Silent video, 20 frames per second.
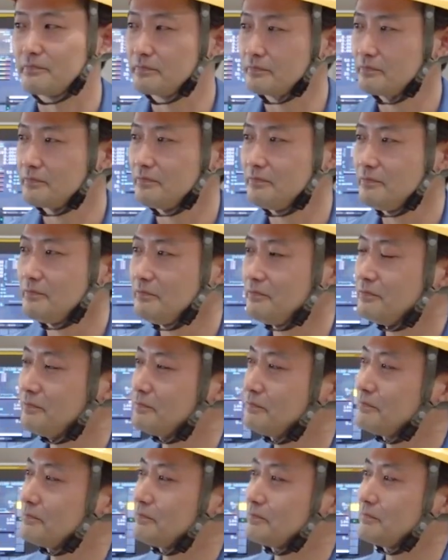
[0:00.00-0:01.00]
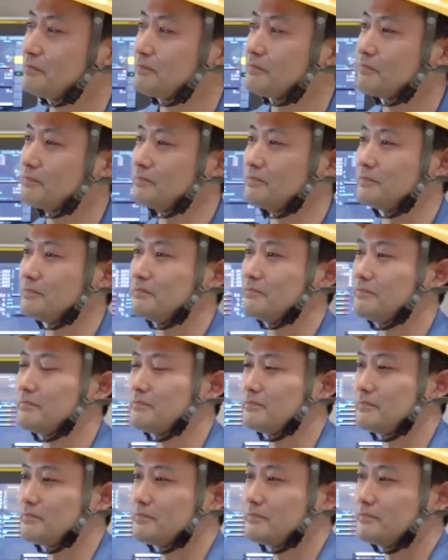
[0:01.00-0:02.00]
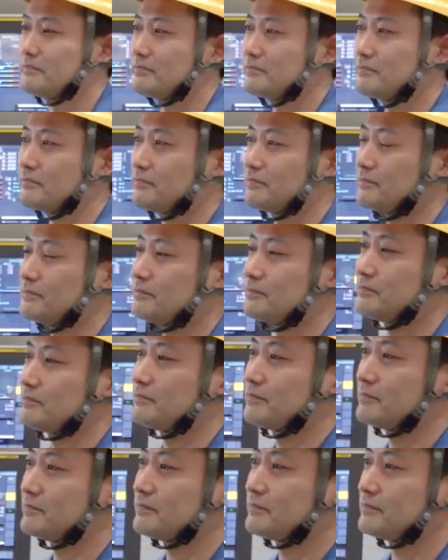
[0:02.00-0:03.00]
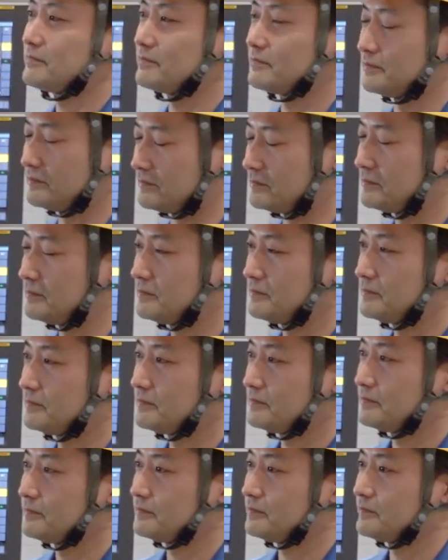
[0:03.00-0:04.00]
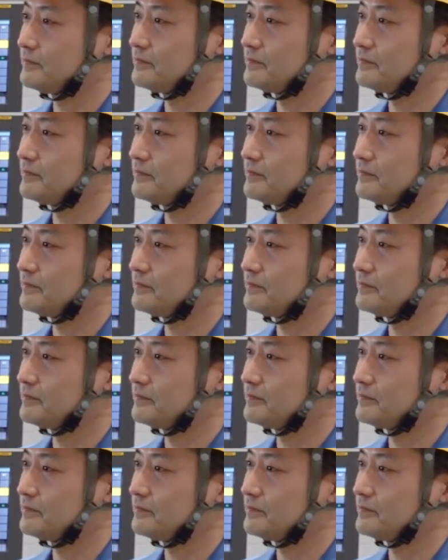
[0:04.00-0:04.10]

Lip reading: (silent)